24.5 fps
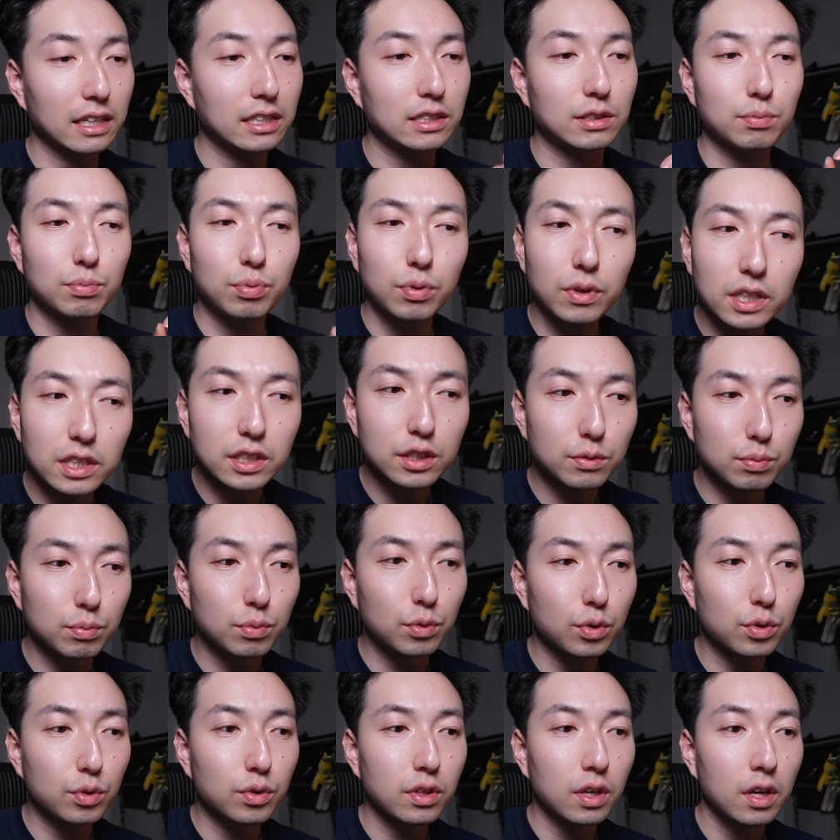It's pretty
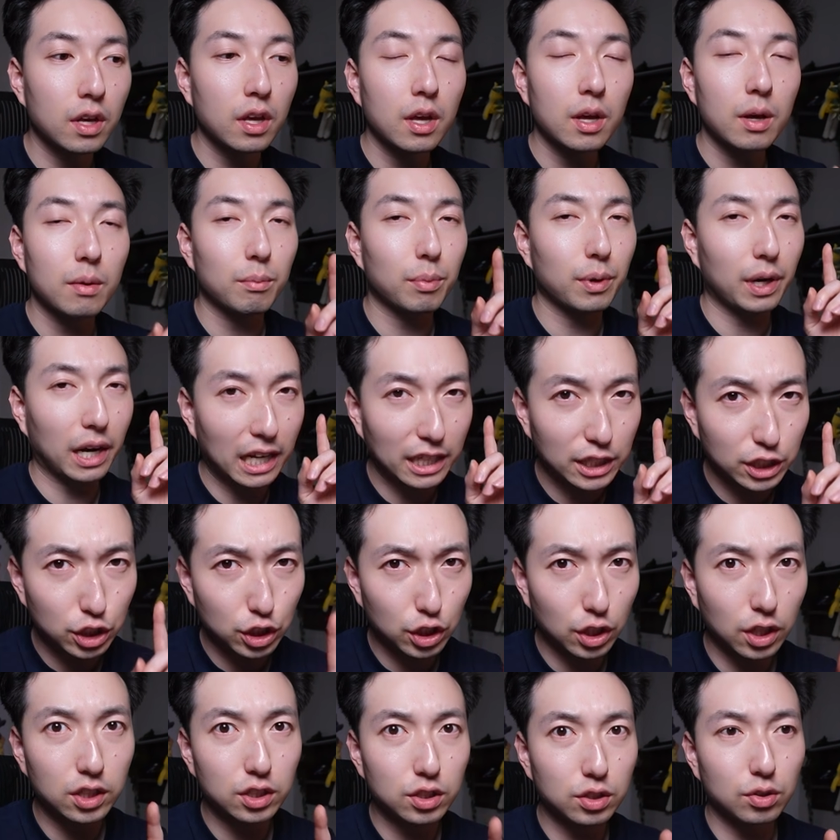smooth, but I
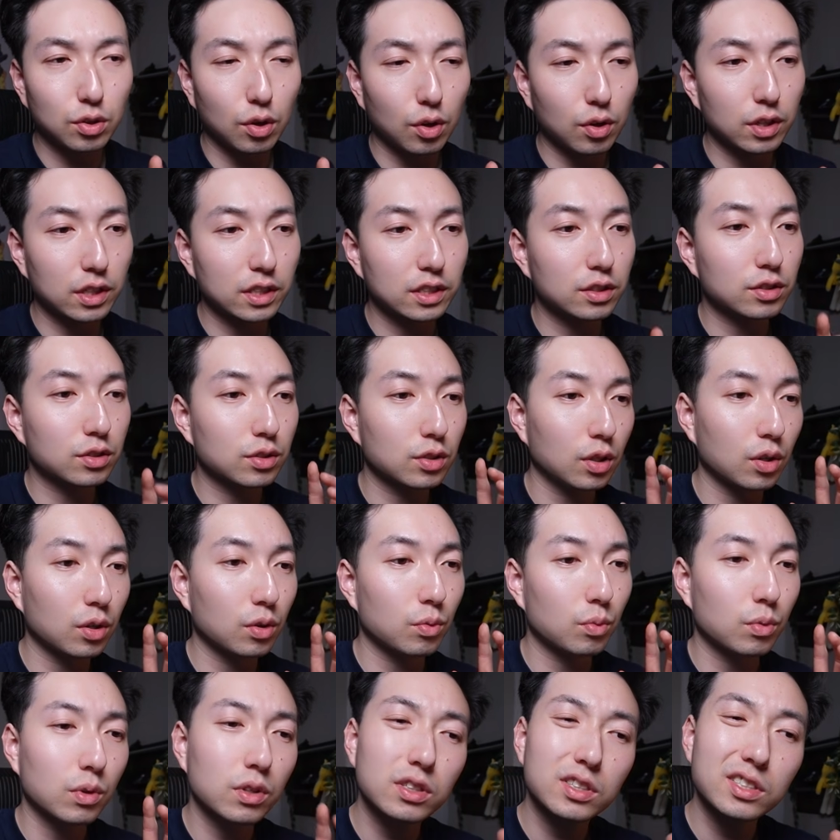just started, so
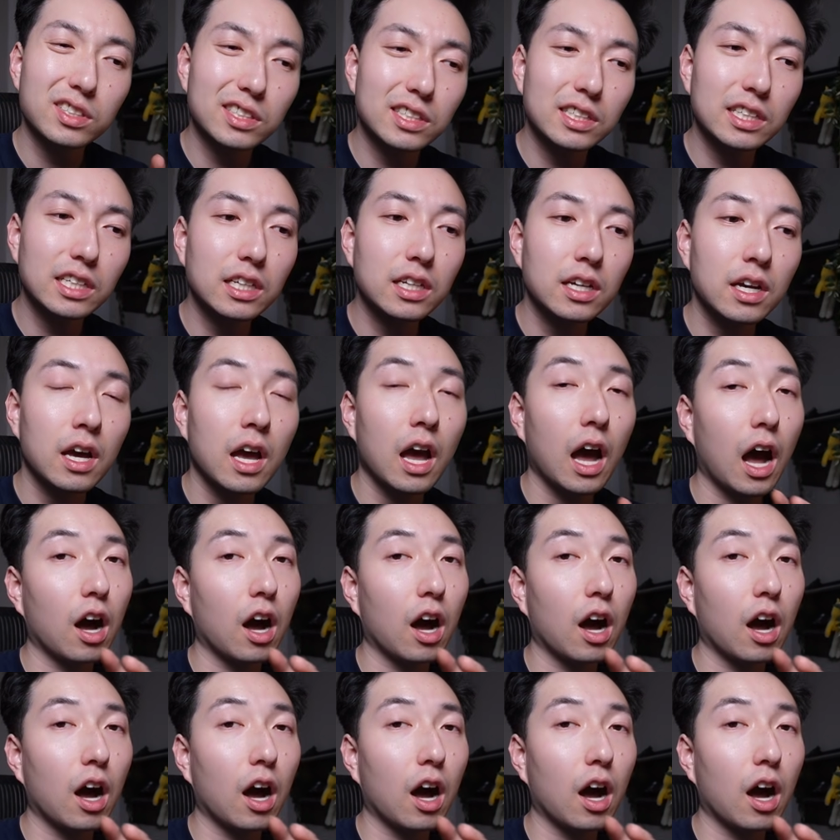we'll see.